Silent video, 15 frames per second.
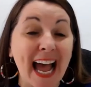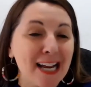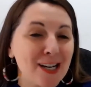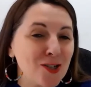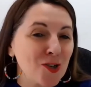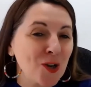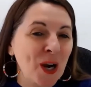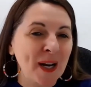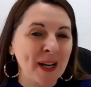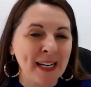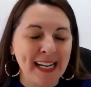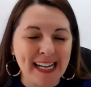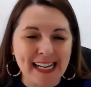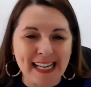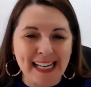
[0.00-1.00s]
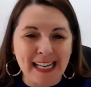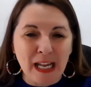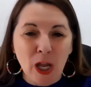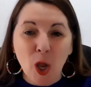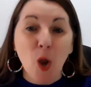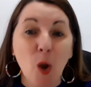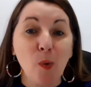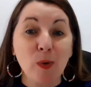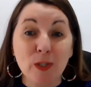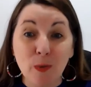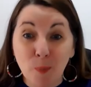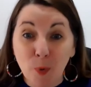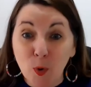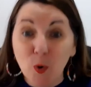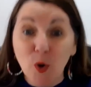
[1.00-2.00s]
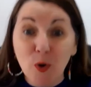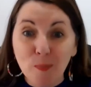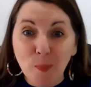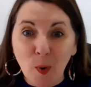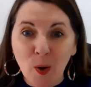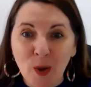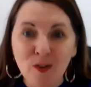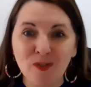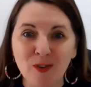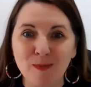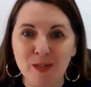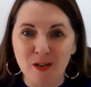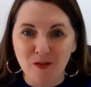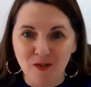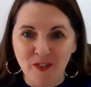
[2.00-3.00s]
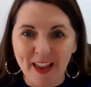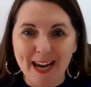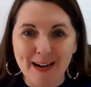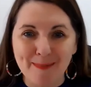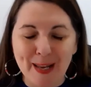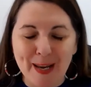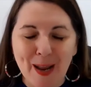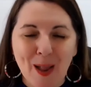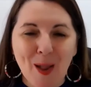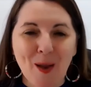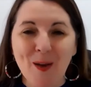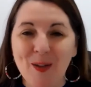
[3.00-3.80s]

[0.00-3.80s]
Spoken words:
Andrew Carnegie, who was a poor boy from Dunfermline,